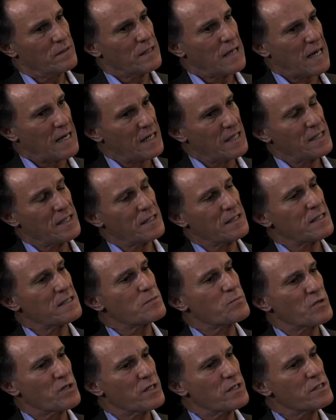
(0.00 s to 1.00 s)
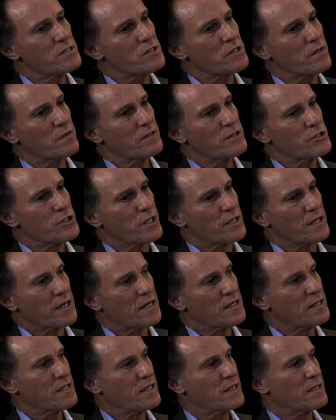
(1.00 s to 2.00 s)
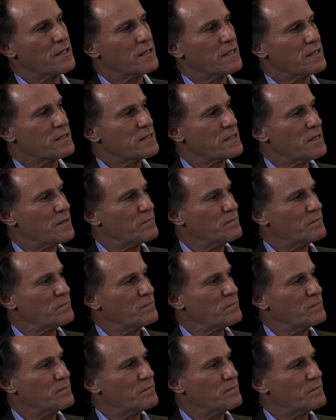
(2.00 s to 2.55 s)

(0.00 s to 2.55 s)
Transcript: And I think that's pretty discouraging. I think that,